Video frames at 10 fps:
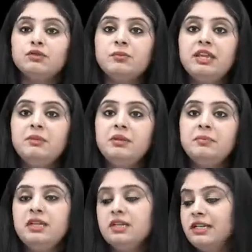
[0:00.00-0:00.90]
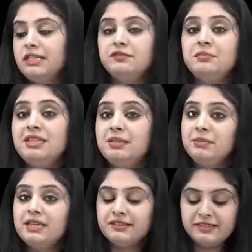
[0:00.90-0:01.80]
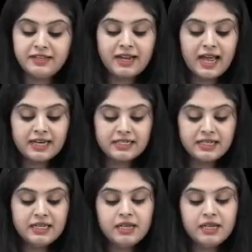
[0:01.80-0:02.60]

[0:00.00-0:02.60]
So many people learn SPEP as their hand.